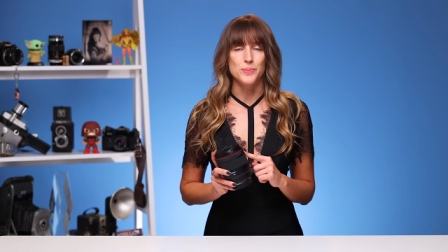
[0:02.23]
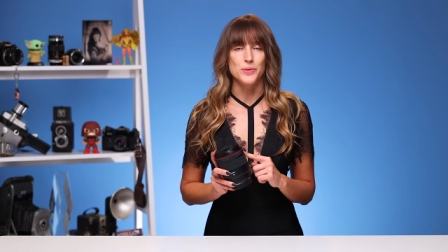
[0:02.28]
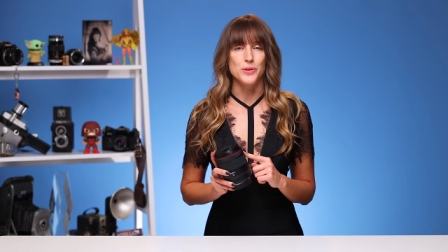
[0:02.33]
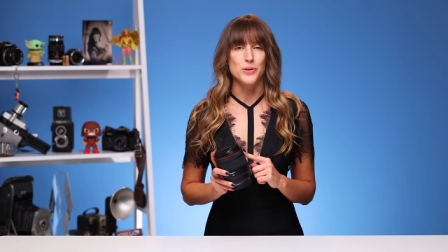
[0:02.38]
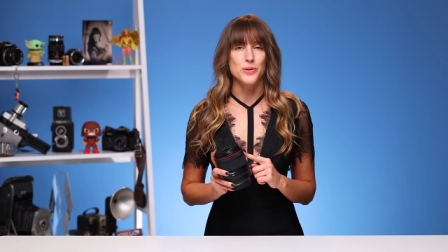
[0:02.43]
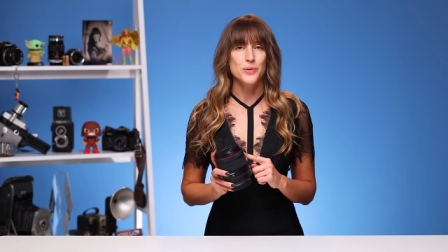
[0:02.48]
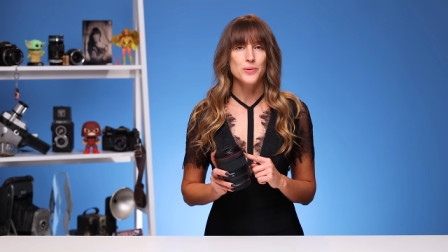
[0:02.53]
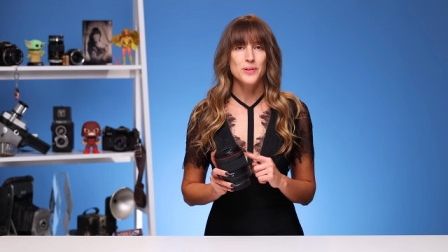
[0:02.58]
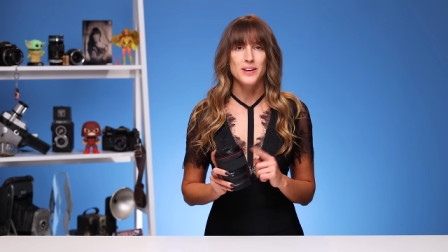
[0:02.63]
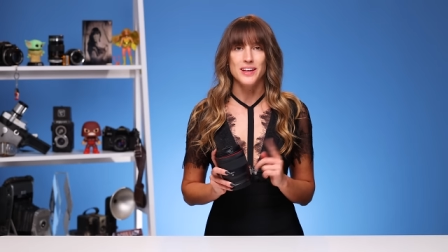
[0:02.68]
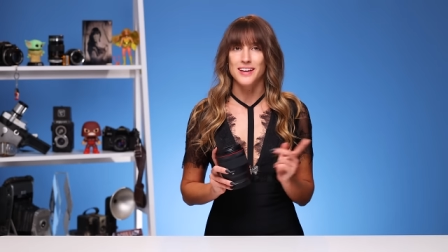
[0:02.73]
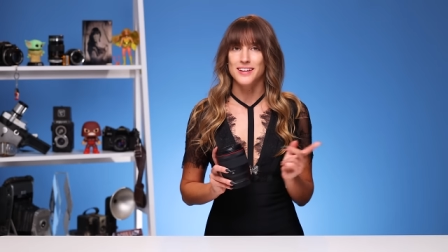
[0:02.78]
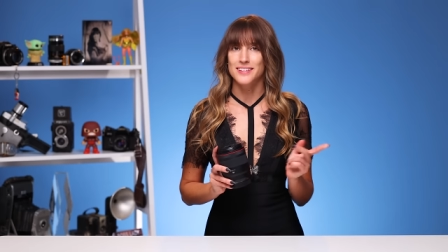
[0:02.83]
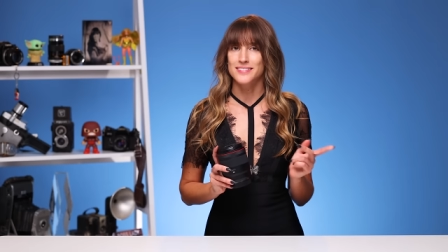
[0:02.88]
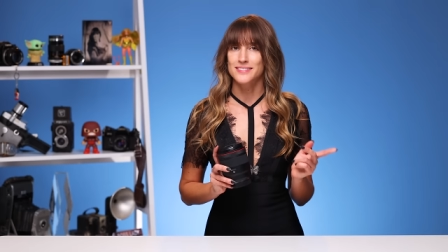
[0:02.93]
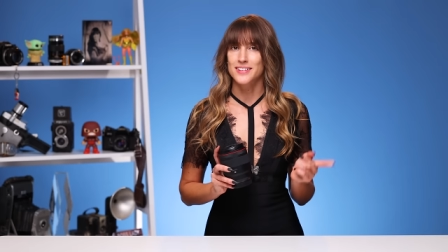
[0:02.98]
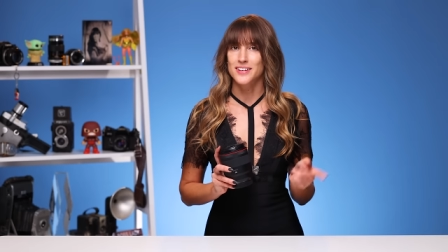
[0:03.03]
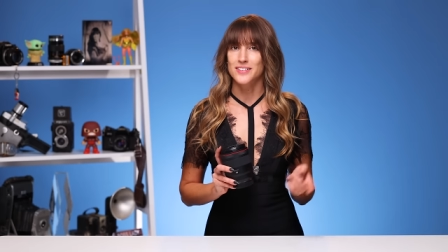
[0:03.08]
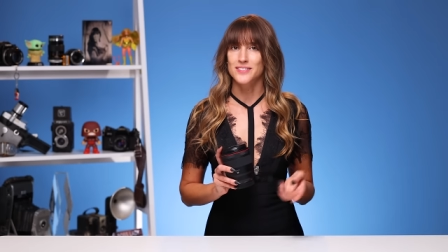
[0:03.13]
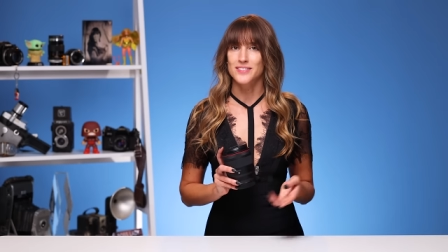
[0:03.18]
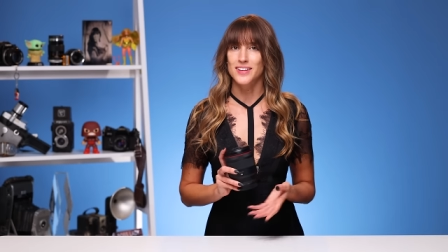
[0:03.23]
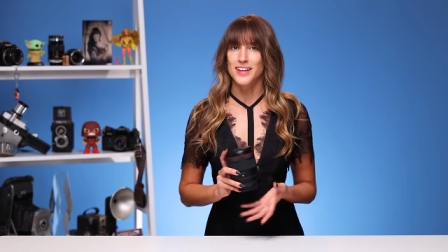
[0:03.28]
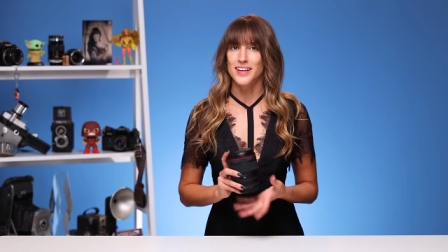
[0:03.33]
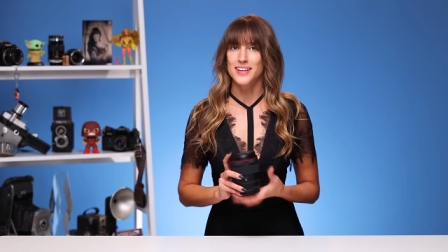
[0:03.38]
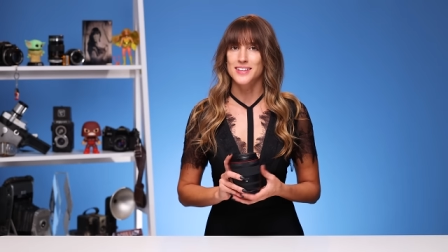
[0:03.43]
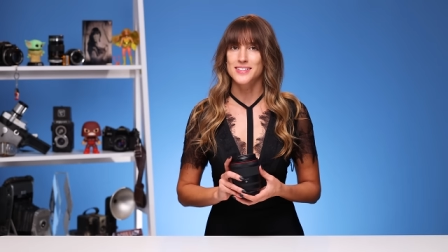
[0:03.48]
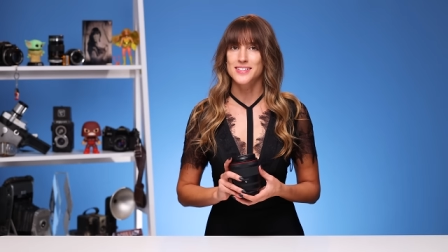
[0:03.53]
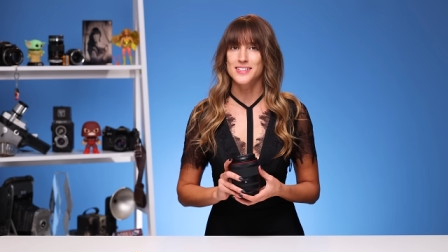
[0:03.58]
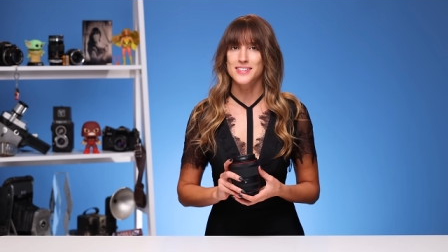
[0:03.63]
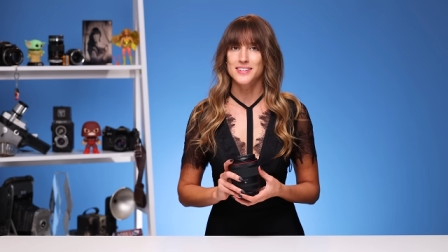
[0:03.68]
beauty of a
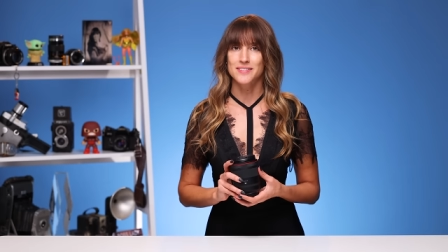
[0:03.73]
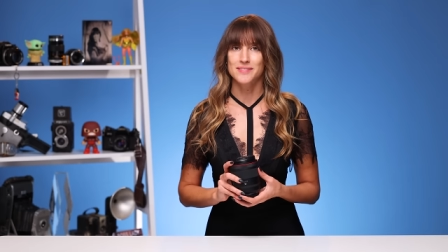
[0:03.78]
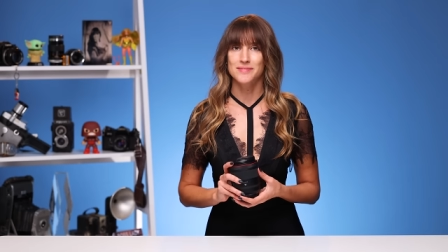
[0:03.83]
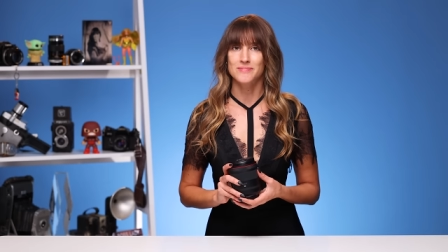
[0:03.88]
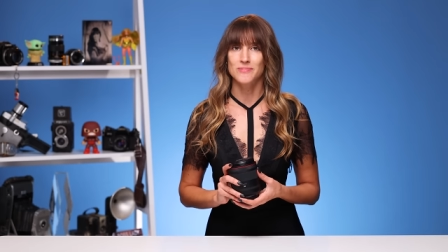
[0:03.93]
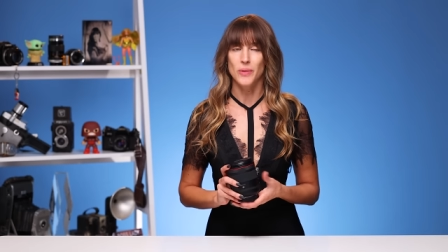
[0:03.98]
lens.